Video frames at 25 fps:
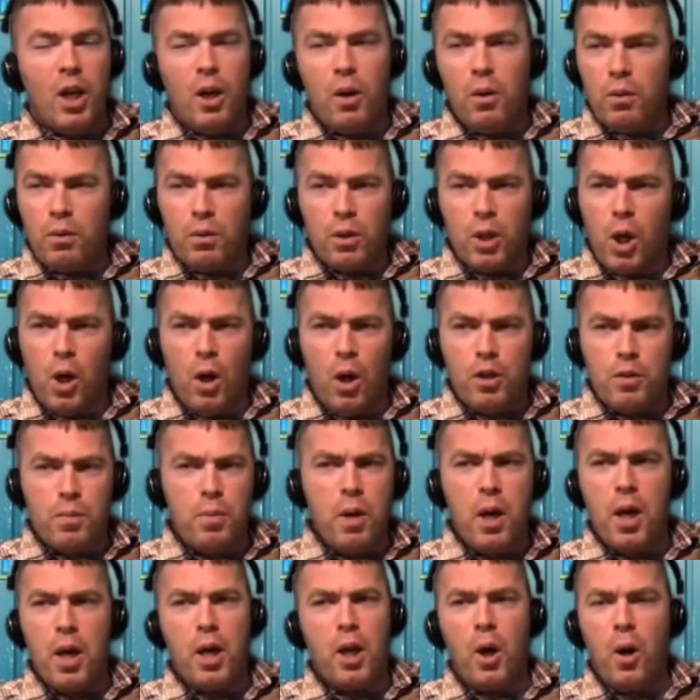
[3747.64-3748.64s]
cause
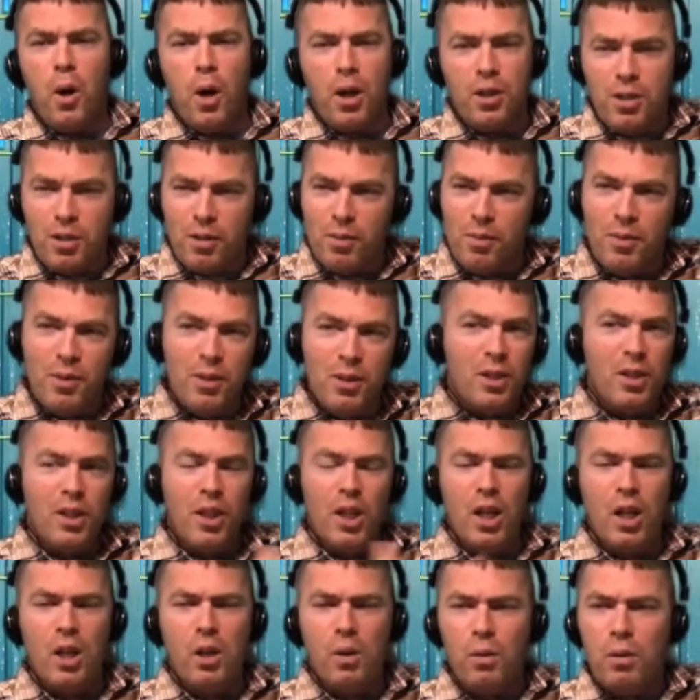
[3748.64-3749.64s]
pain, awesome.
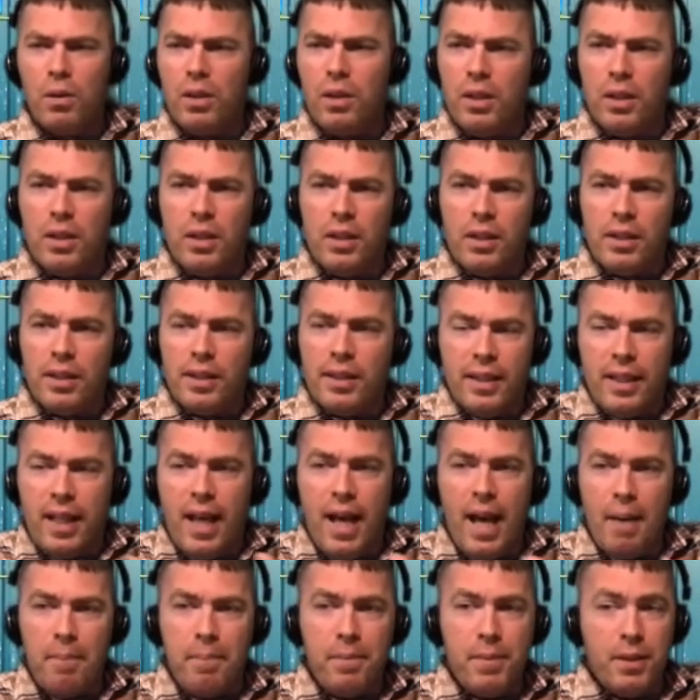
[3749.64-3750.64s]
No, it
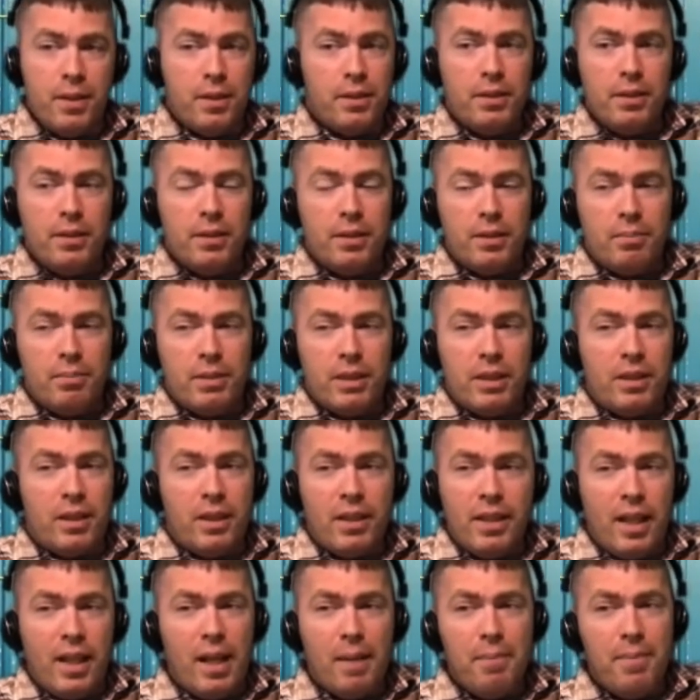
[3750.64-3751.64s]
happened. I mean,
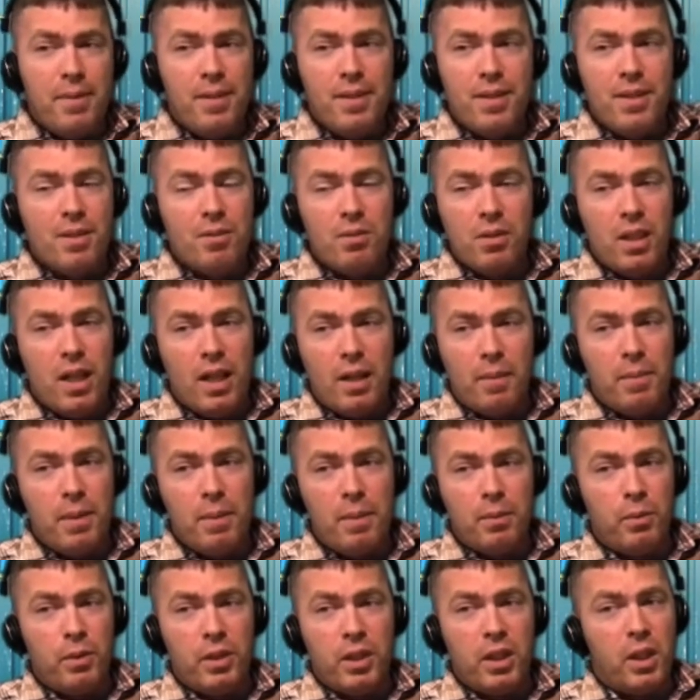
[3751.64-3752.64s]
it happens to a lot of
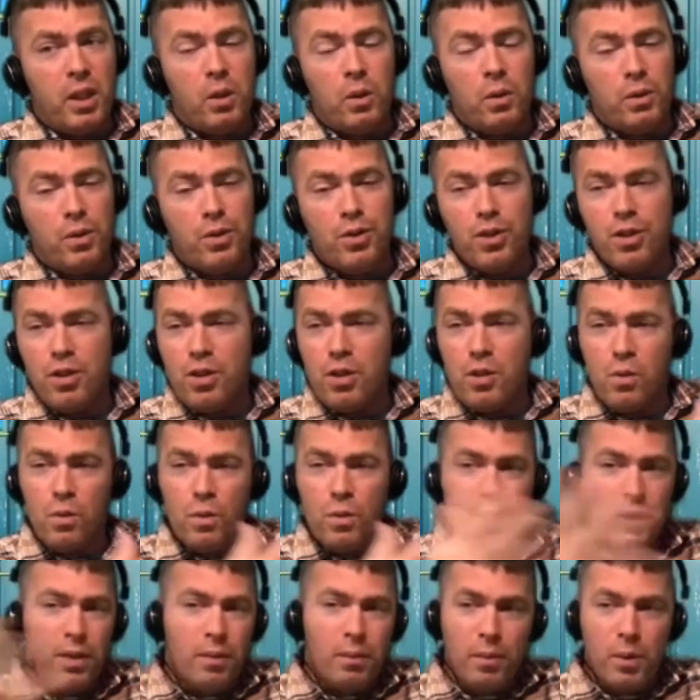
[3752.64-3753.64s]
people when you get old. It's just the
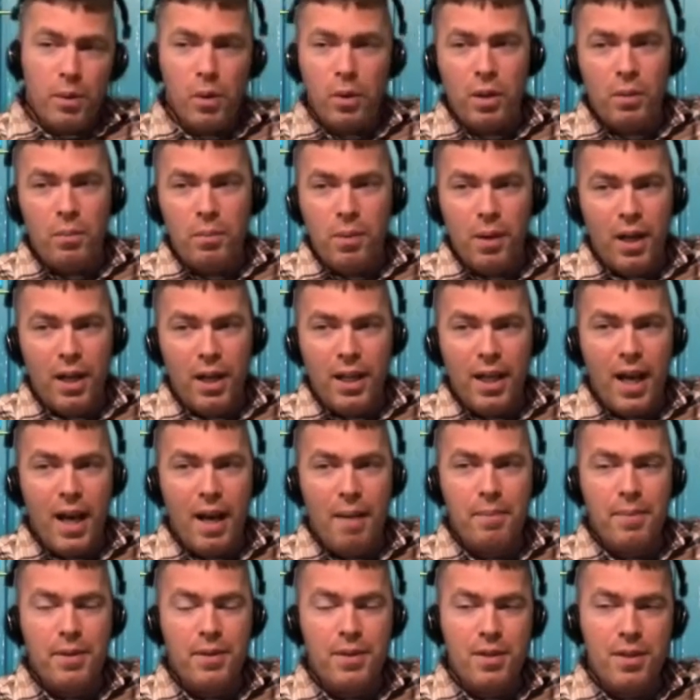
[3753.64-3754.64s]
way the broken body
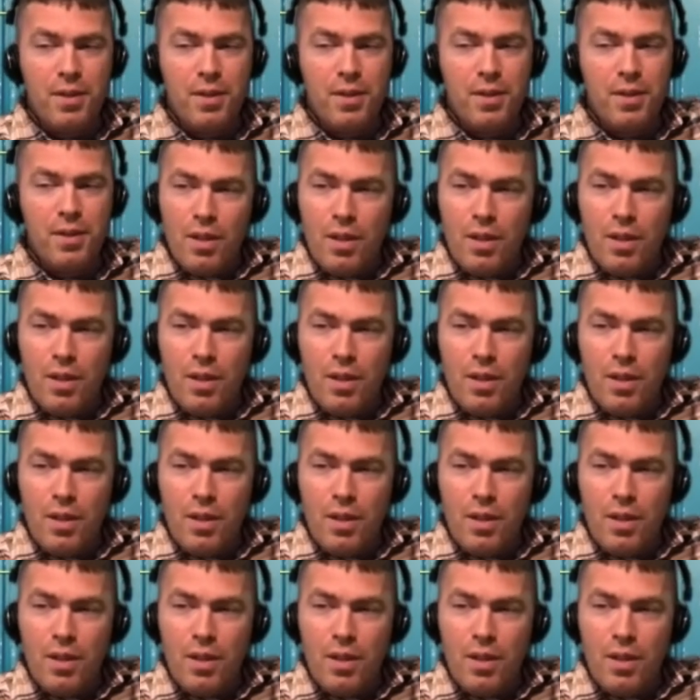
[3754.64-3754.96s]
happens.